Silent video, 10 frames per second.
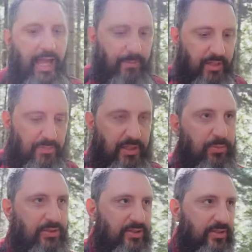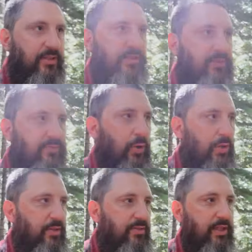how many people. It's a, this
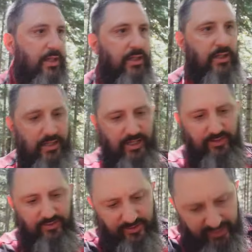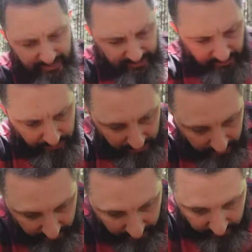voting thing is a gauge
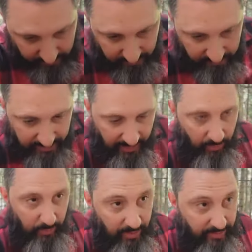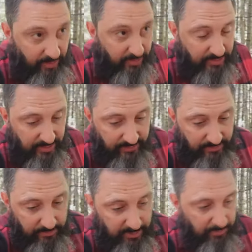to see how well they are
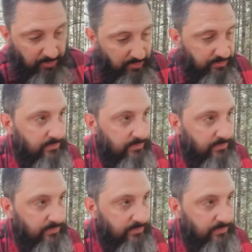deceiving people.